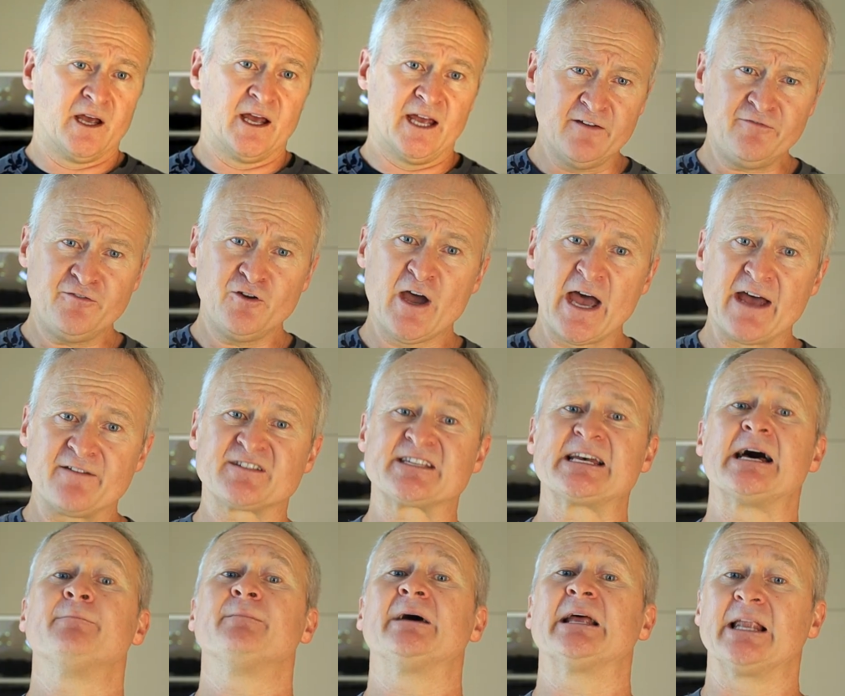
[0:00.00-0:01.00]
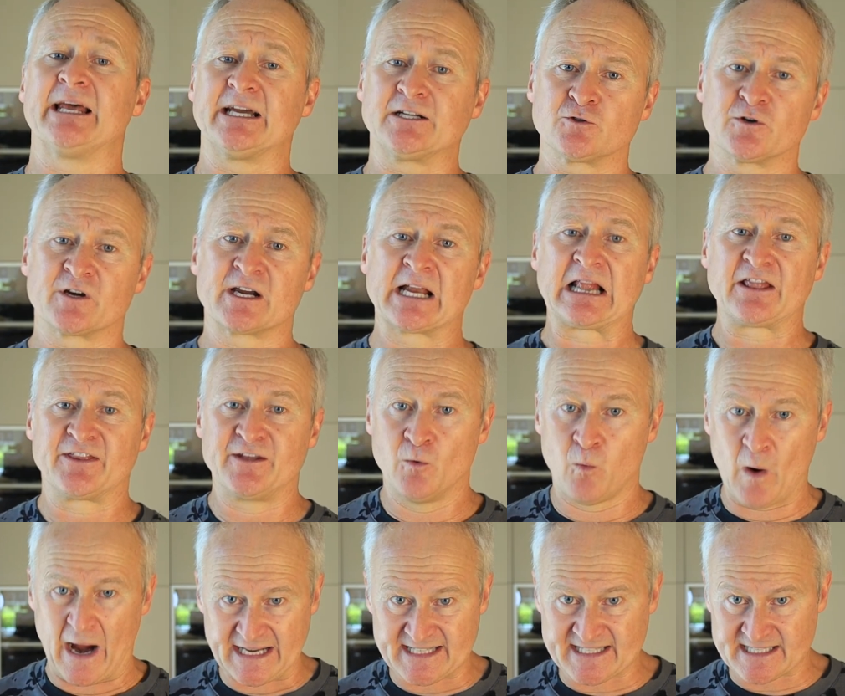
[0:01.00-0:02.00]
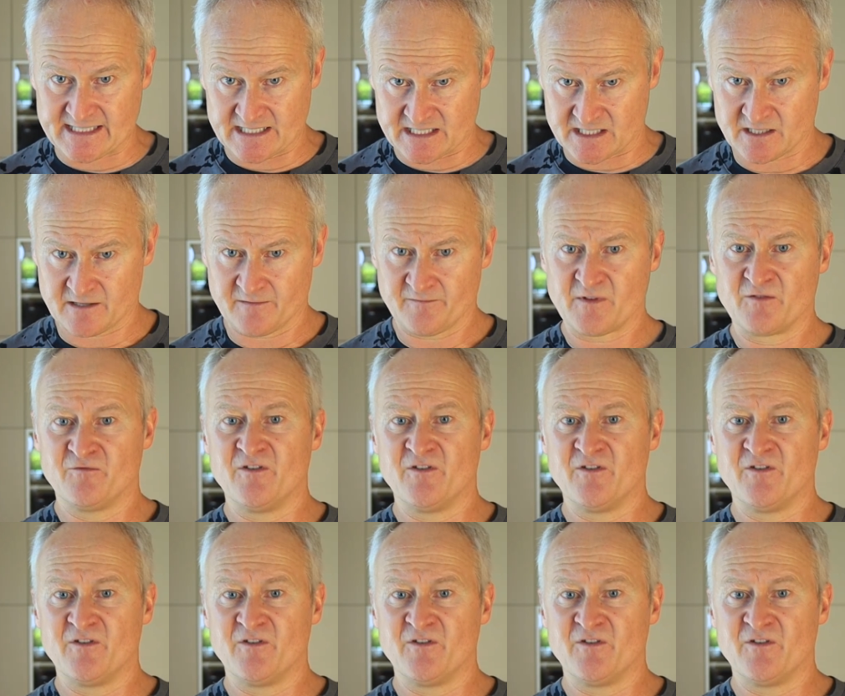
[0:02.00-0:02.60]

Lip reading: If you have some electrical devices